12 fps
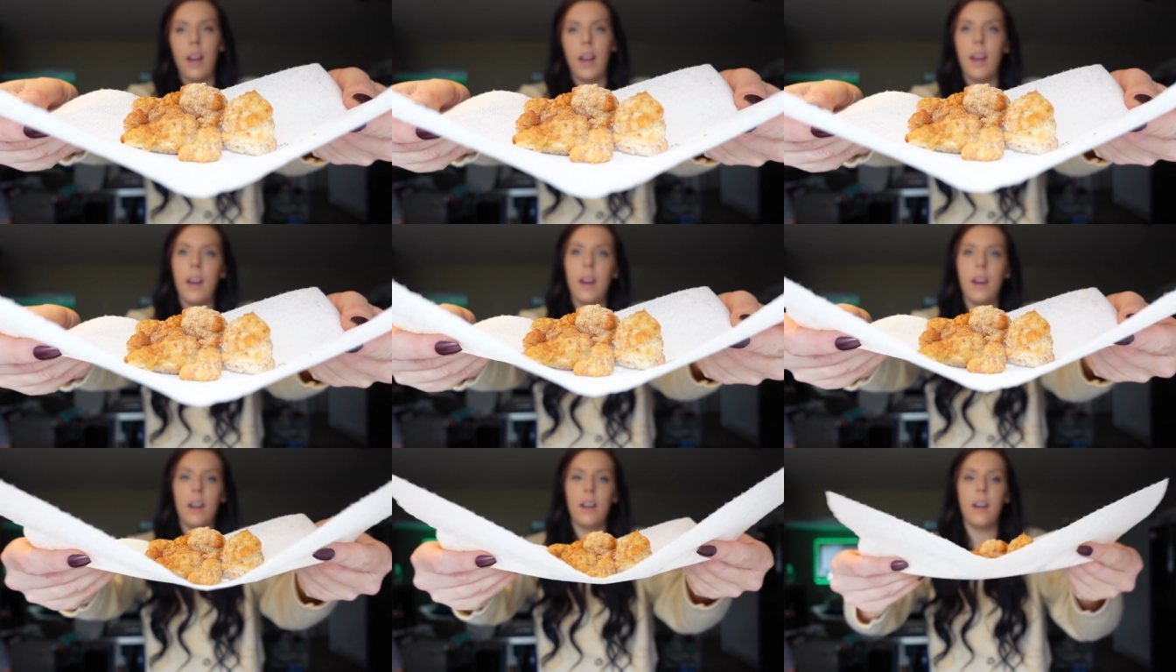
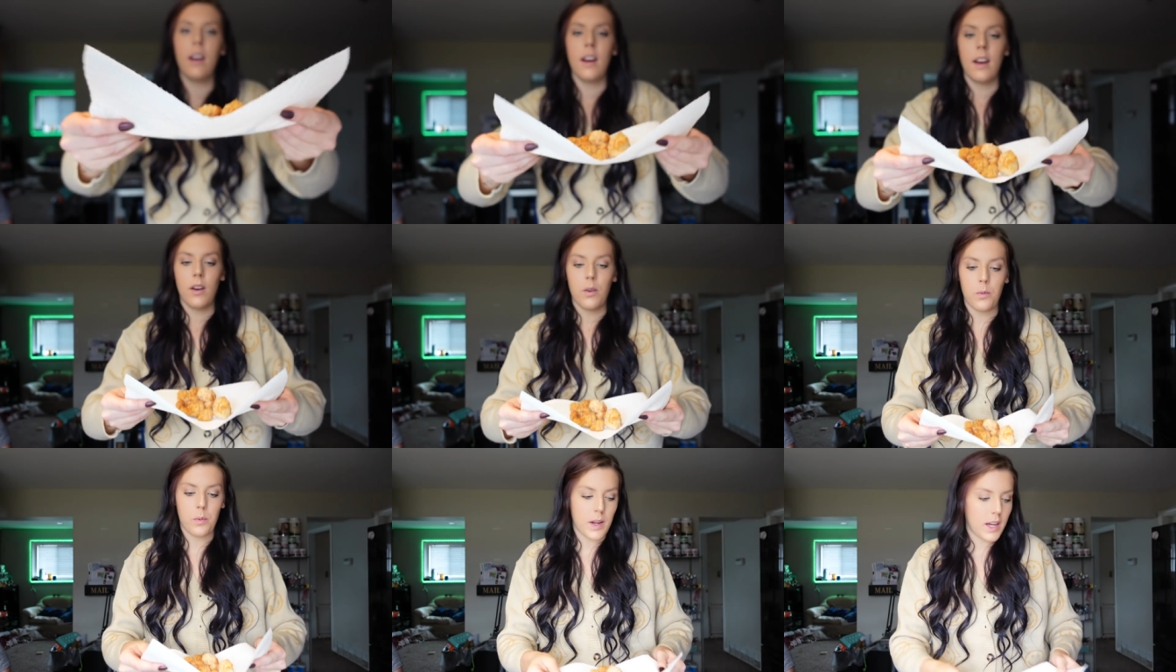And
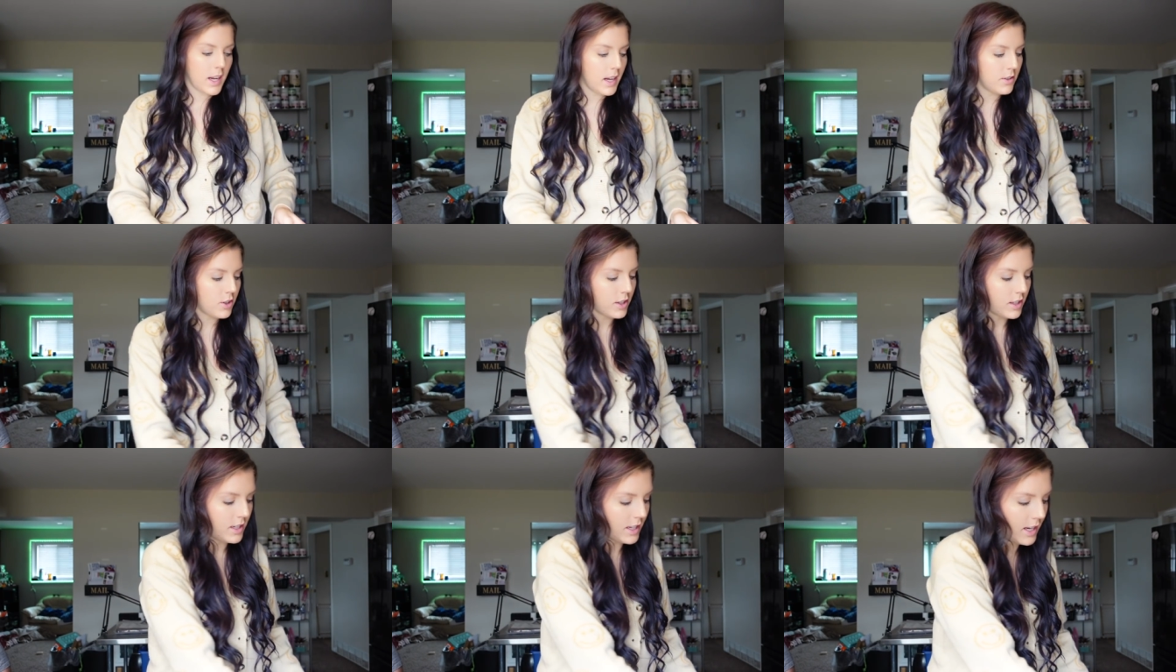we
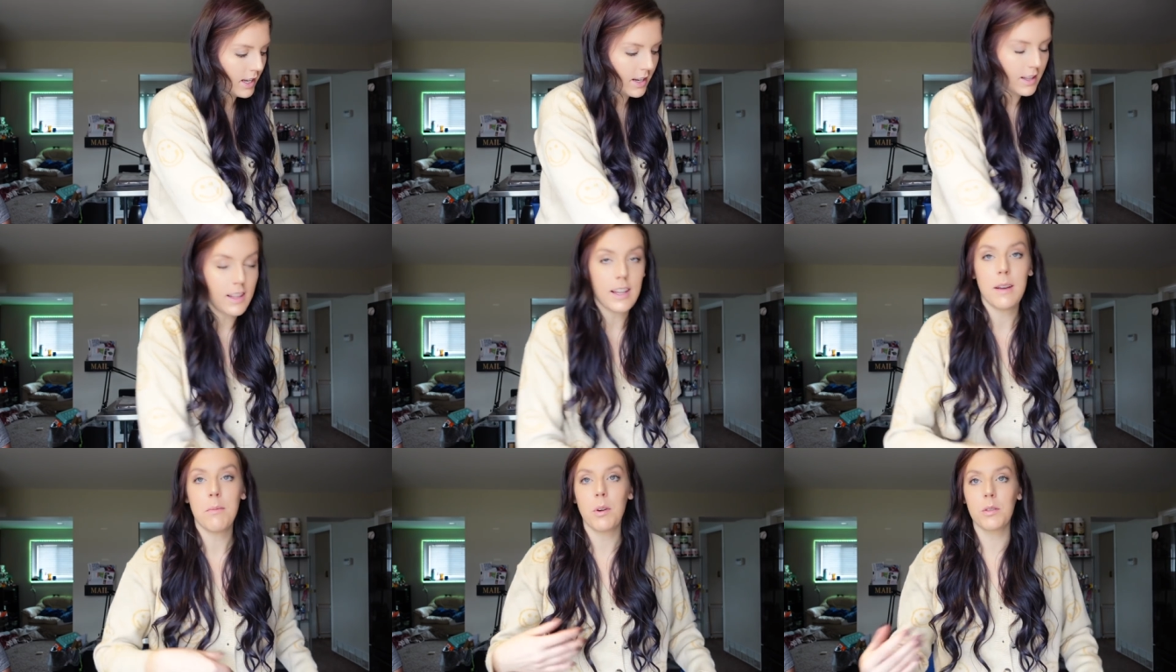just did
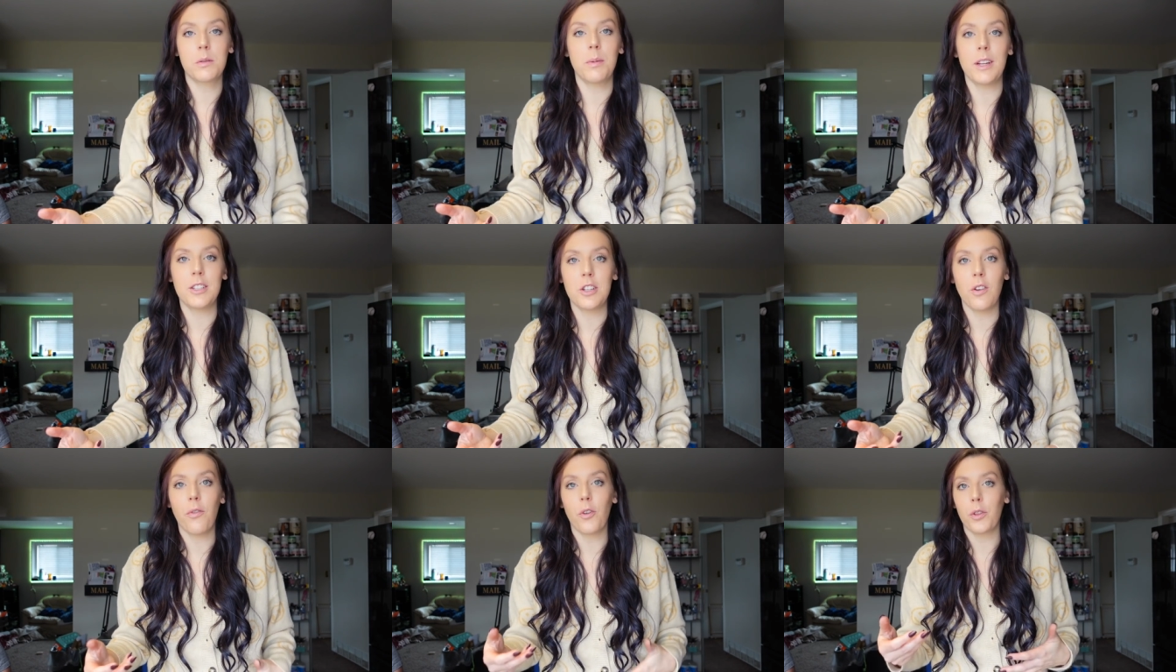the most we could
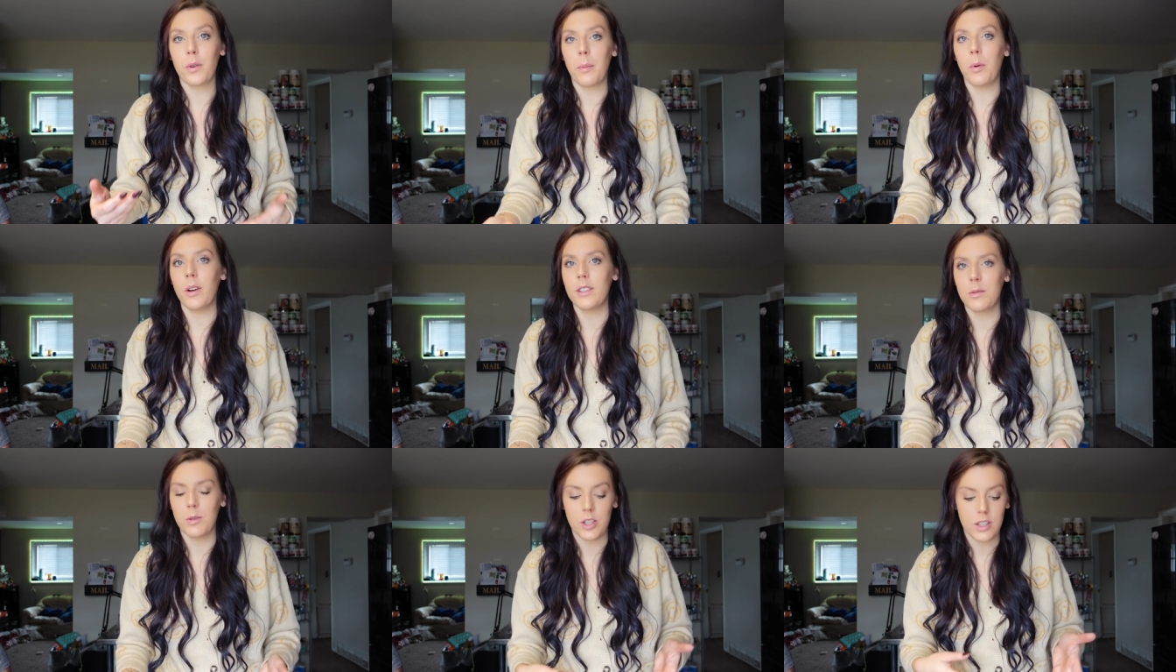do for three
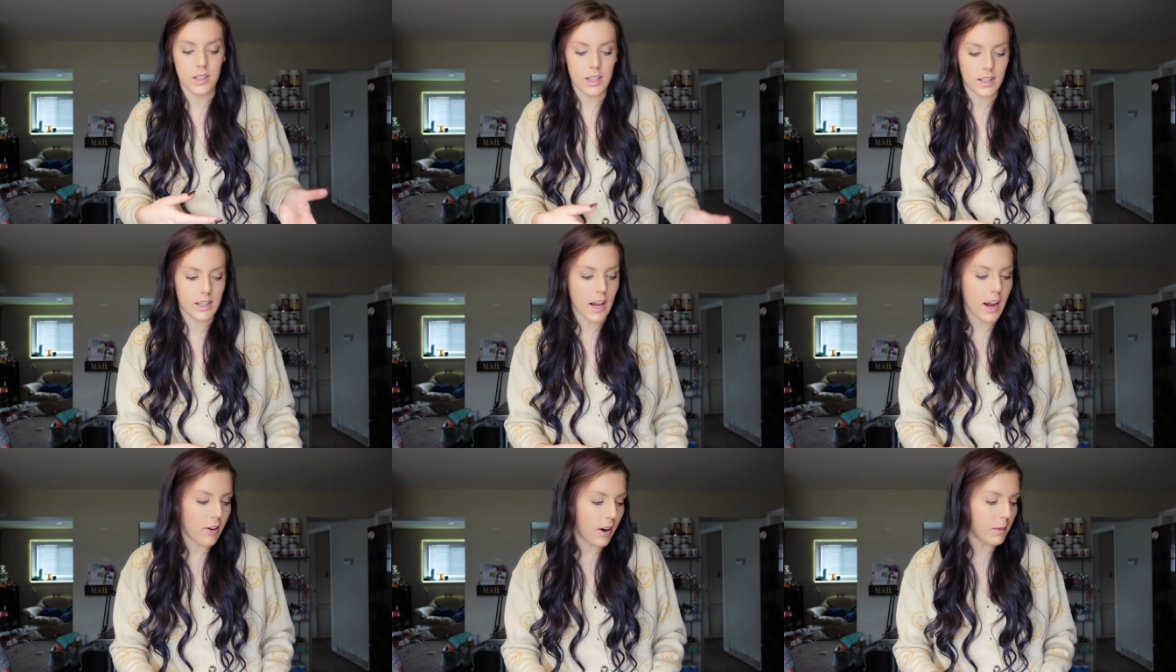points, which is
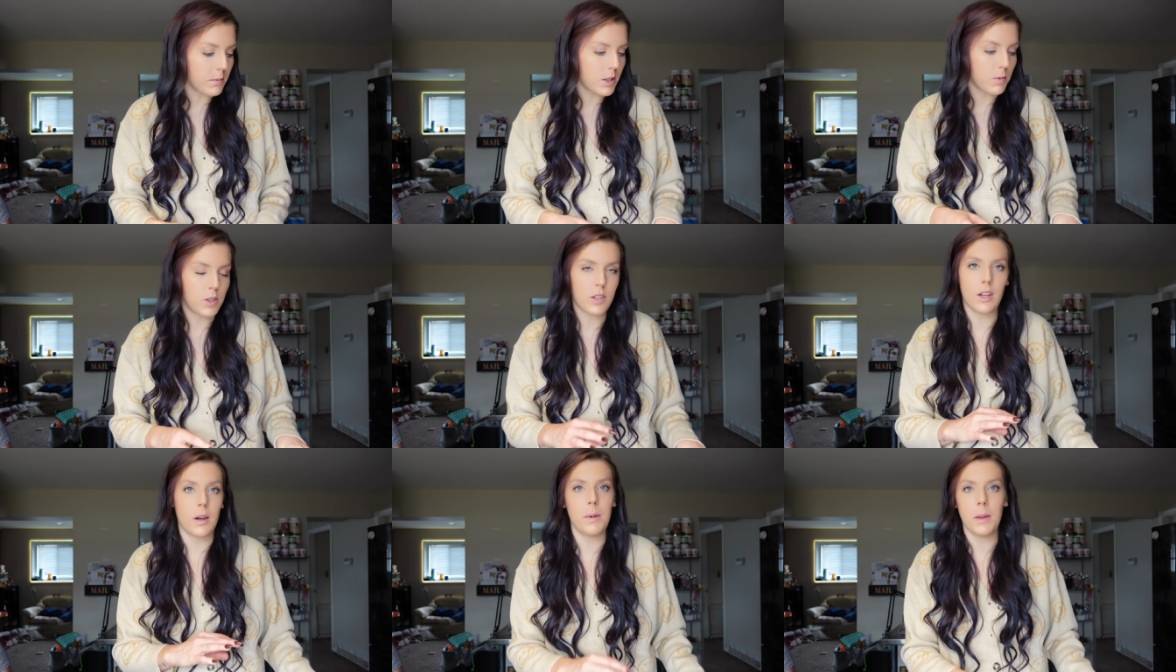68 grams, which
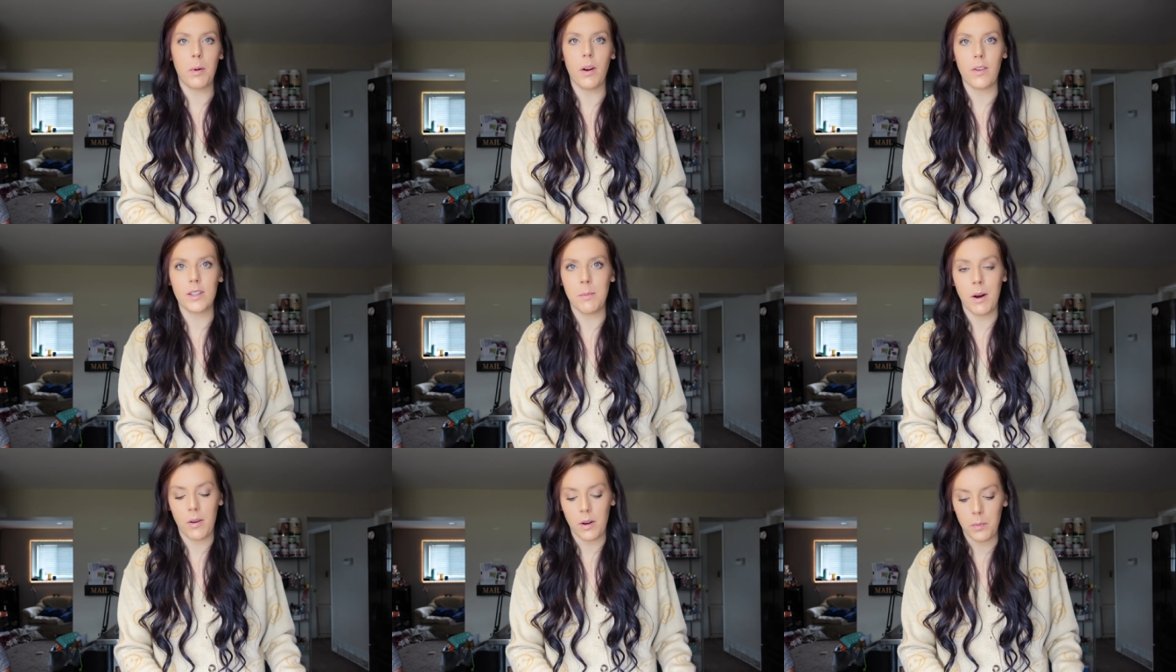is gonna be the perfect
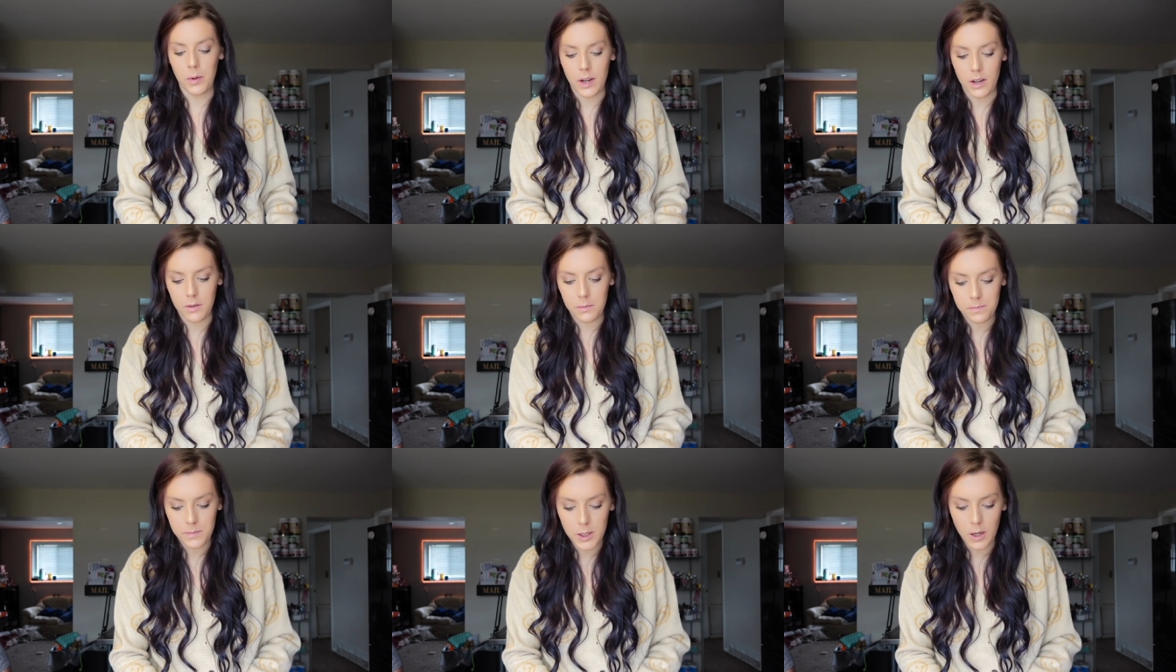amount on our burrito.
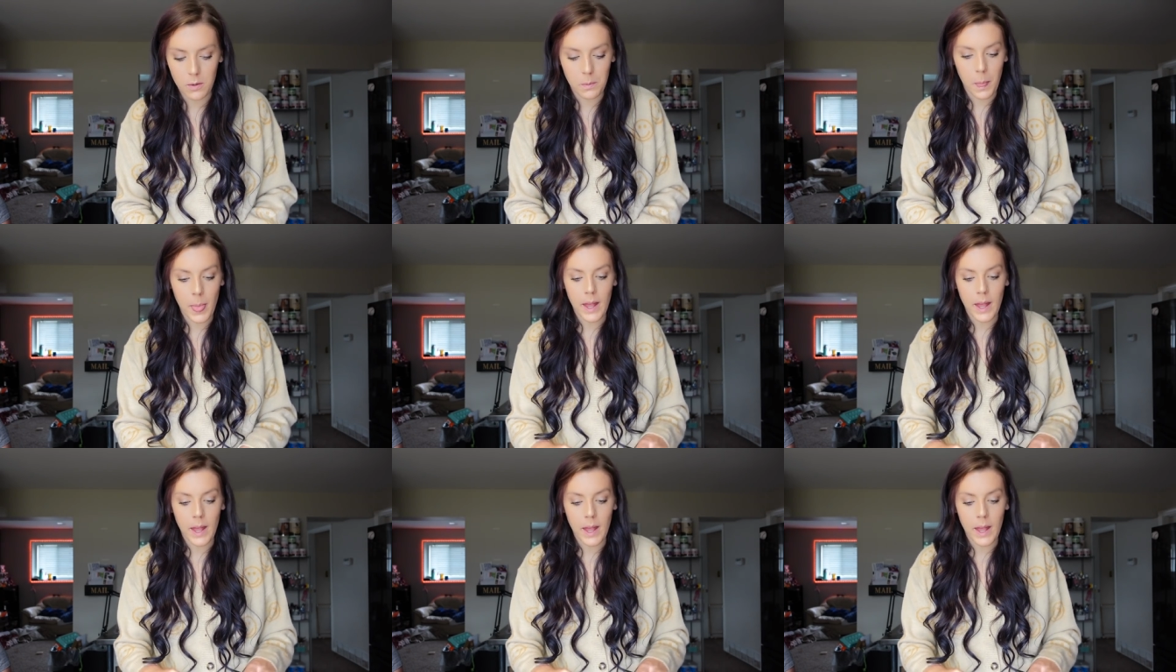So